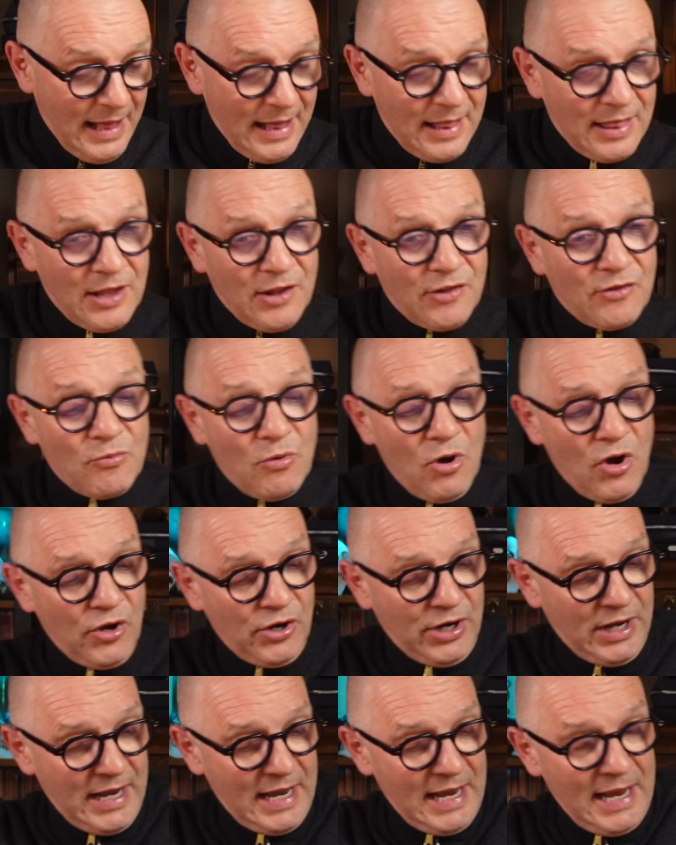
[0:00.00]
This
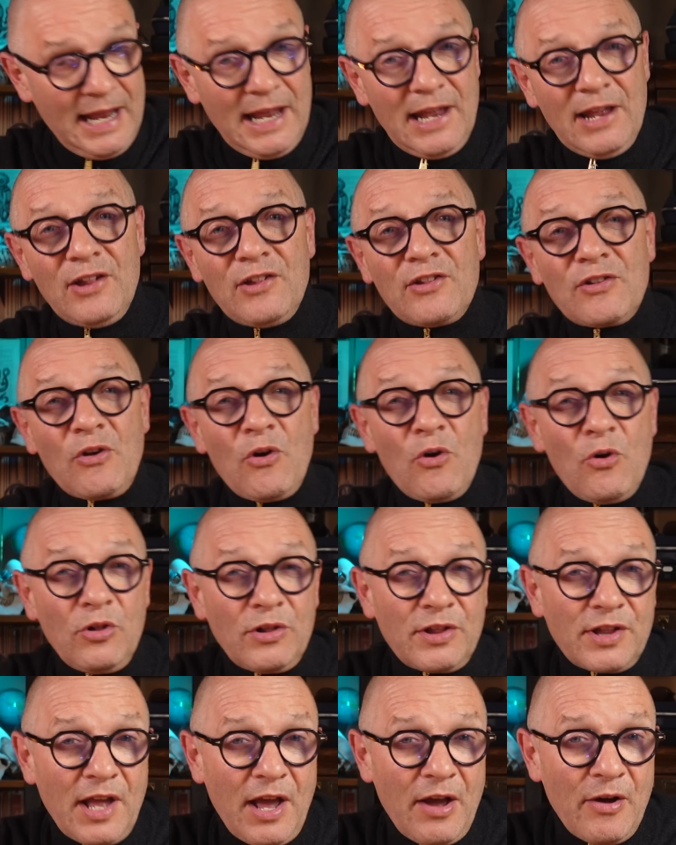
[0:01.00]
one is
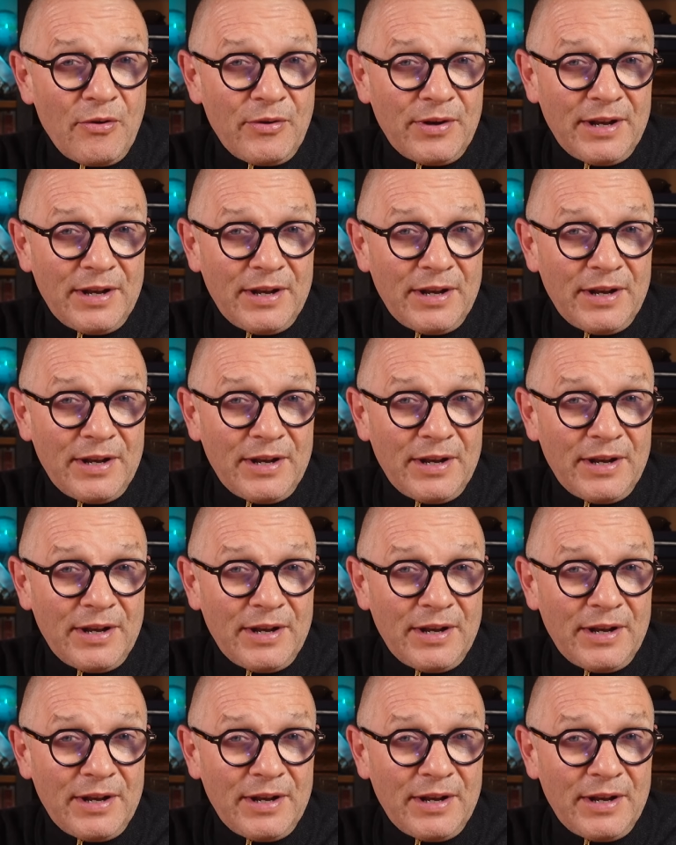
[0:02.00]
also